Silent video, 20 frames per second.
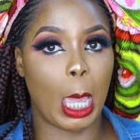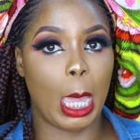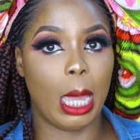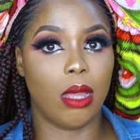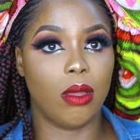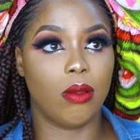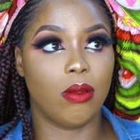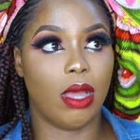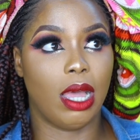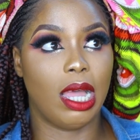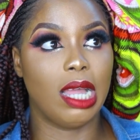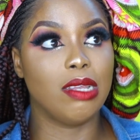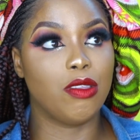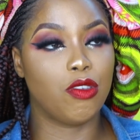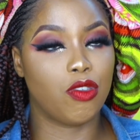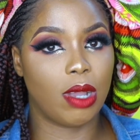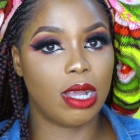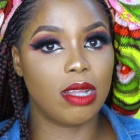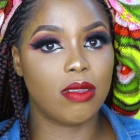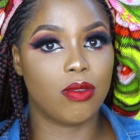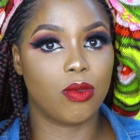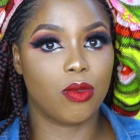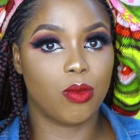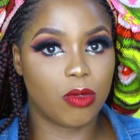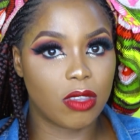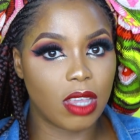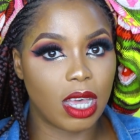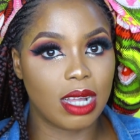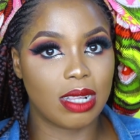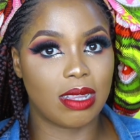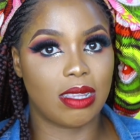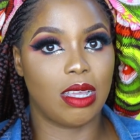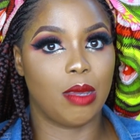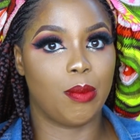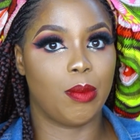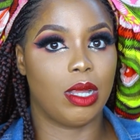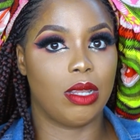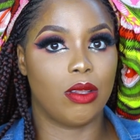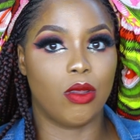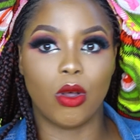I tried to tag
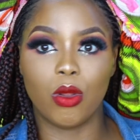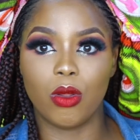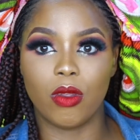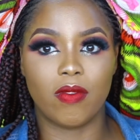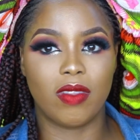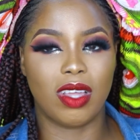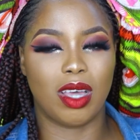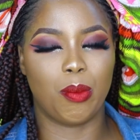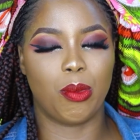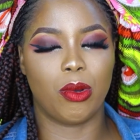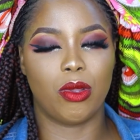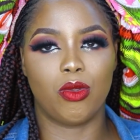them and all of that,